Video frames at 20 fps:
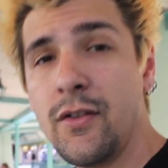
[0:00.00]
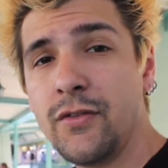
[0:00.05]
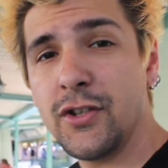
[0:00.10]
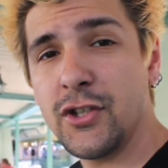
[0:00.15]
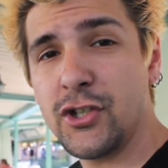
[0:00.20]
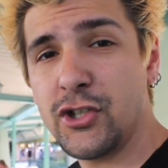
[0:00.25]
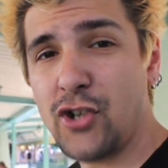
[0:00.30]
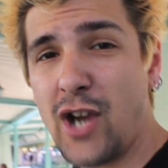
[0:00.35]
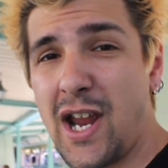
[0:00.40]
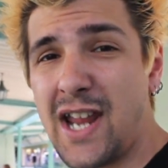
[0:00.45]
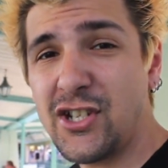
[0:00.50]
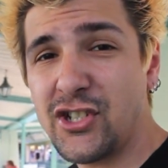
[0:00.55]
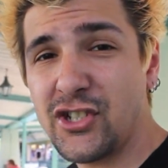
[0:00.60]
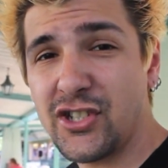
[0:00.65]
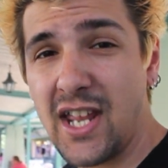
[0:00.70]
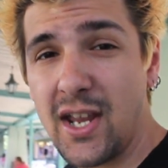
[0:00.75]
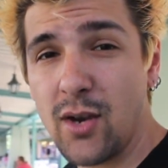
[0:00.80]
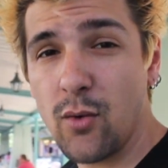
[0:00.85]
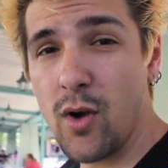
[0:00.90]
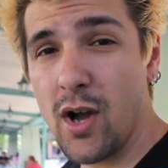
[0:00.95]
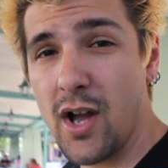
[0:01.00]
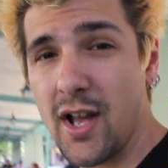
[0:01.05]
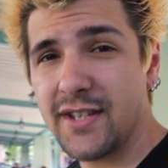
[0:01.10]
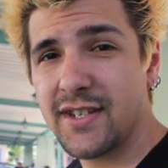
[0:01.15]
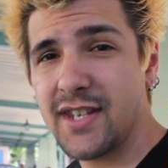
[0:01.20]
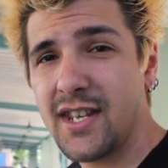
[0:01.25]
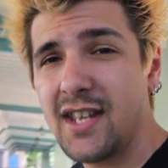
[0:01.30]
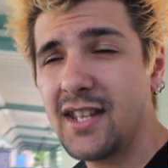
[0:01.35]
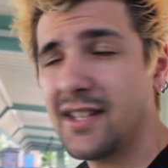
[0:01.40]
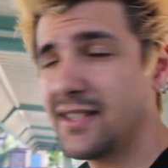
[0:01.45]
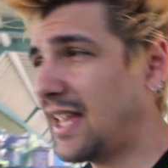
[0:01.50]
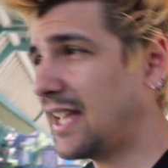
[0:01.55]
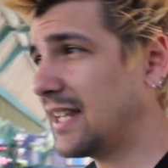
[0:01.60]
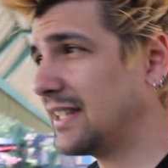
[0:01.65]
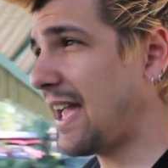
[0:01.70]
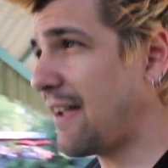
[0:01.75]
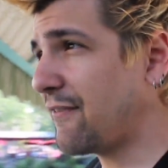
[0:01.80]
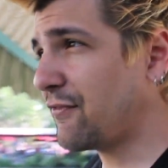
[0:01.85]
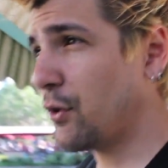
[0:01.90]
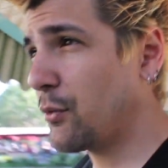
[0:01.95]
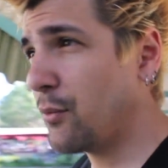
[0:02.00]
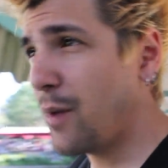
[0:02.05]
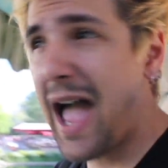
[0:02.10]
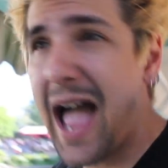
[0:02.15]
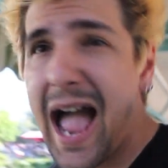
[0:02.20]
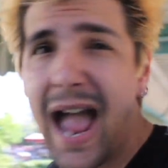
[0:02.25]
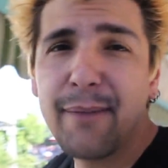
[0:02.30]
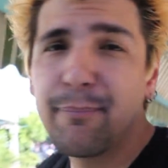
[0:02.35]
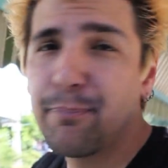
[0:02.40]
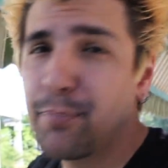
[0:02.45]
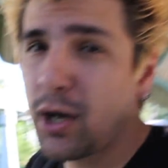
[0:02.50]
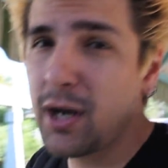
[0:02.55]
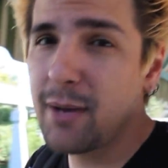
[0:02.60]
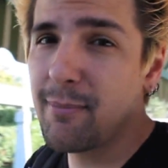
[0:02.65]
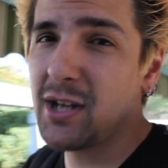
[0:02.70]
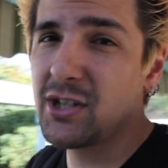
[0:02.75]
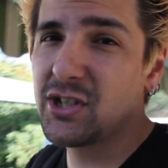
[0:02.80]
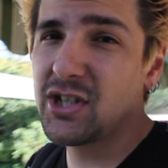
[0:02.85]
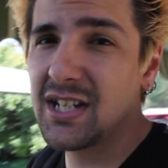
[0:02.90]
The strange thing was, they left the ride pretty much